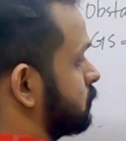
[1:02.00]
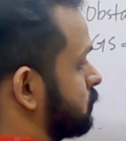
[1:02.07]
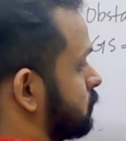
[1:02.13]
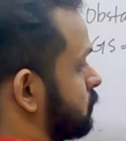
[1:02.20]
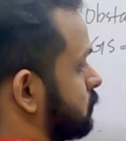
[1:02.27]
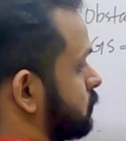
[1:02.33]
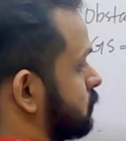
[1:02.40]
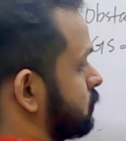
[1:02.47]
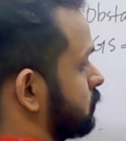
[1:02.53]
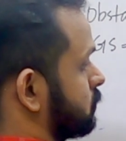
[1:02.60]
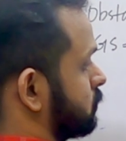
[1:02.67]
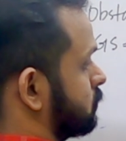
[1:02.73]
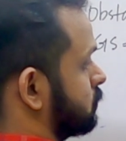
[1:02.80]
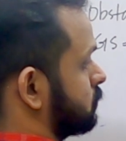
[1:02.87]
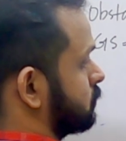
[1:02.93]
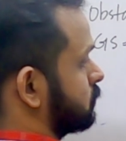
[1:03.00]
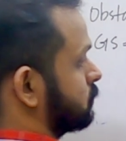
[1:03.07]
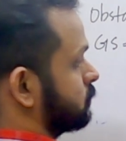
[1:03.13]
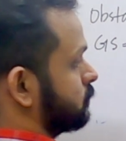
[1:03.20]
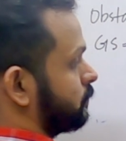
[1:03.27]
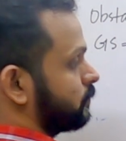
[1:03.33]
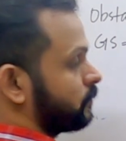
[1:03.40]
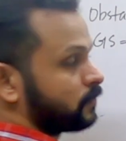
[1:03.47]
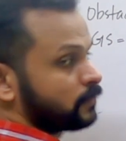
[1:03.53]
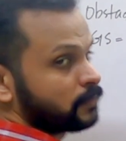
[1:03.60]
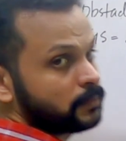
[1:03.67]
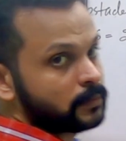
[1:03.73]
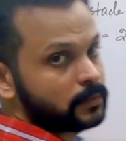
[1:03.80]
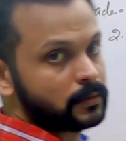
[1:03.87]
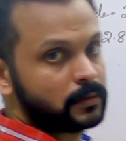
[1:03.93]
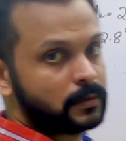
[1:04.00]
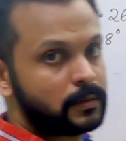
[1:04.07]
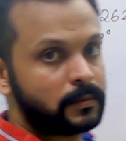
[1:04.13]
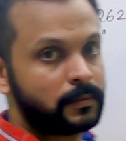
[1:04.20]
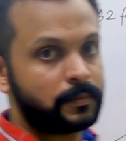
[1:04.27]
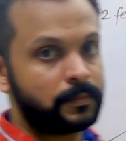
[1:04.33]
is 2.8 degrees. That is the standard.